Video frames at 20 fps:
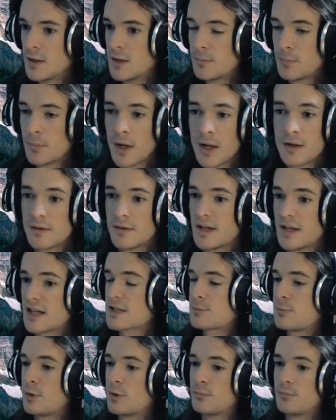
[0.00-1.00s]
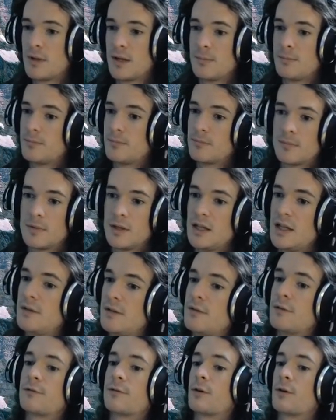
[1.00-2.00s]
But that's putting me
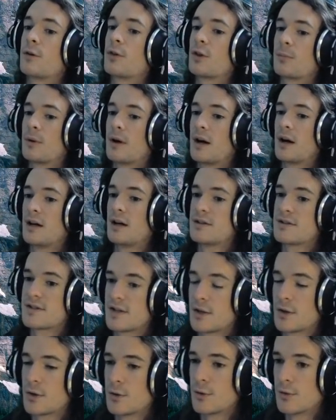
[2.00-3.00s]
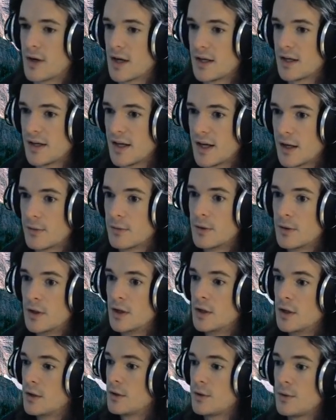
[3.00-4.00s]
even further behind Cyril right now,
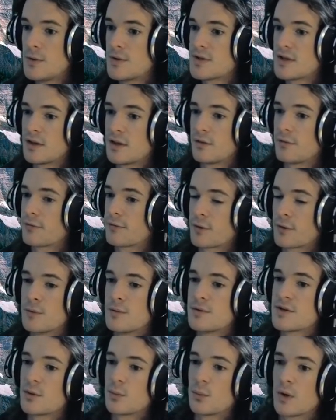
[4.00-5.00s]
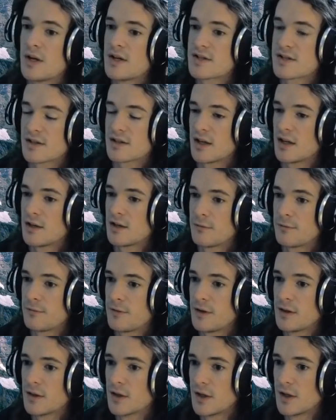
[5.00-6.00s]
who's in the frozen wasteland of
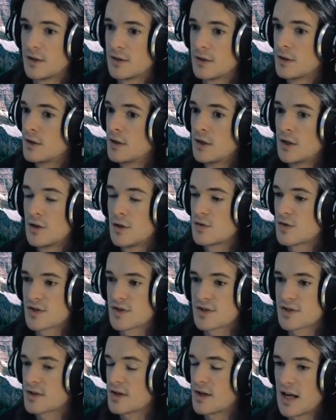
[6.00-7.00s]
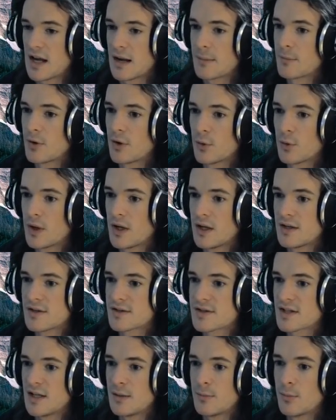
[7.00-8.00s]
Finland, just hammering away at
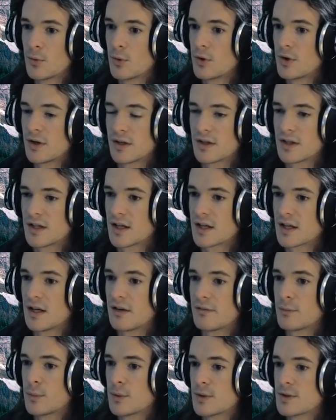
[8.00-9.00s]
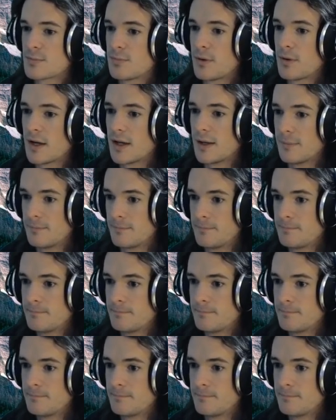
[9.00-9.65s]
his keyboard and kicking everyone's butt.